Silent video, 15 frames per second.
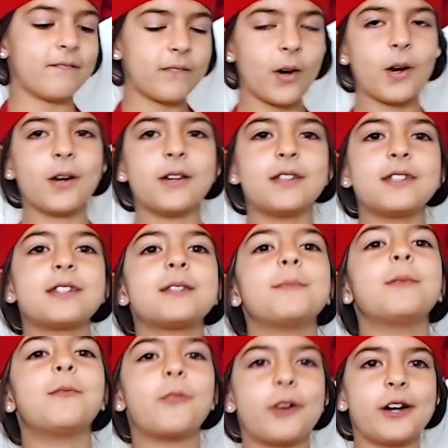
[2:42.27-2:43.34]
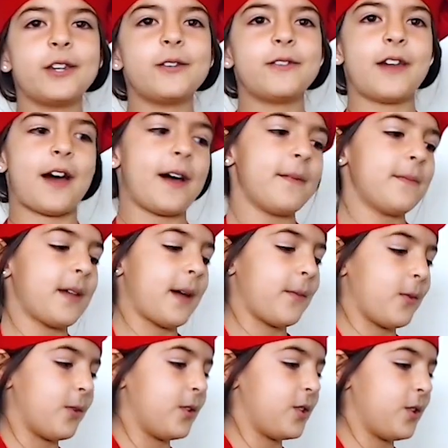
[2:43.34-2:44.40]
First, before I do that,
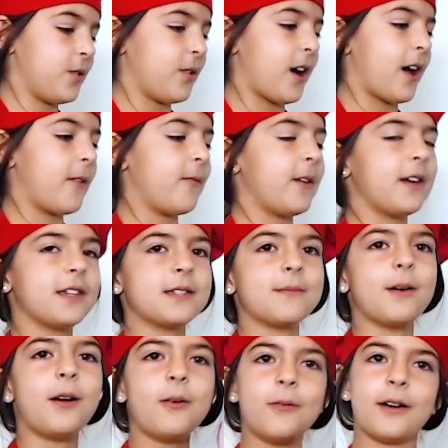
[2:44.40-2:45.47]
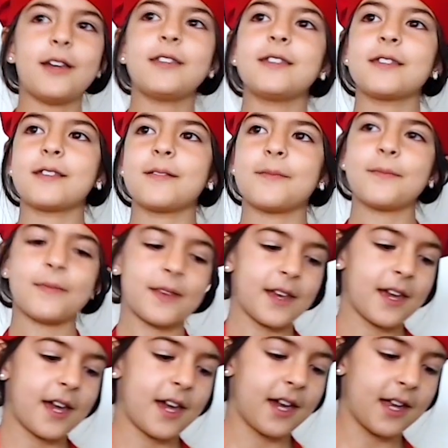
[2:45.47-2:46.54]
I'm going to grab a small whisk
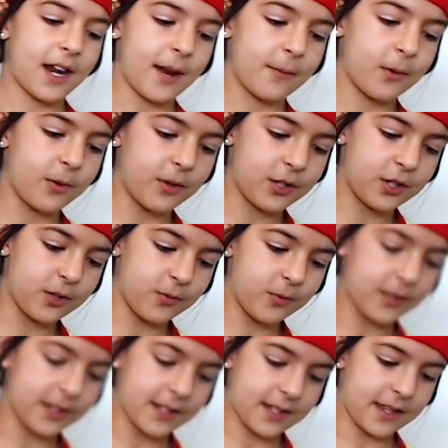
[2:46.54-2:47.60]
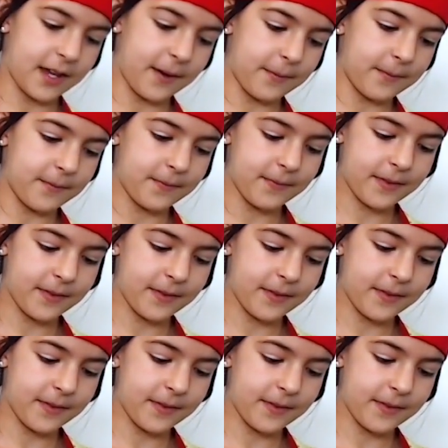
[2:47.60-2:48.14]
and I'm going to whisk them.